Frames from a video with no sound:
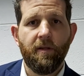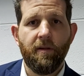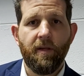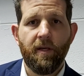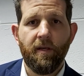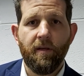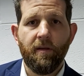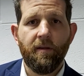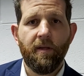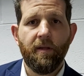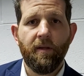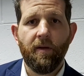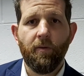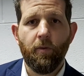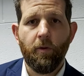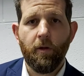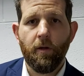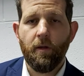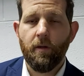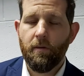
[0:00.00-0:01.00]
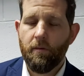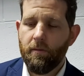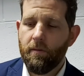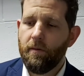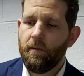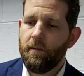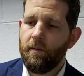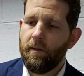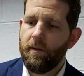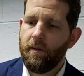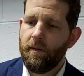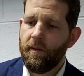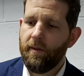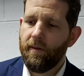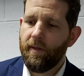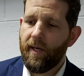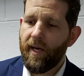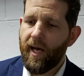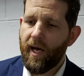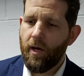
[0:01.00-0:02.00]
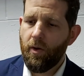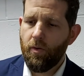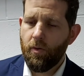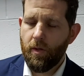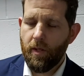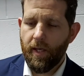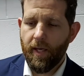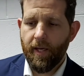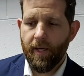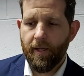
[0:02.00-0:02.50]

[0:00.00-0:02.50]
than they were in the now.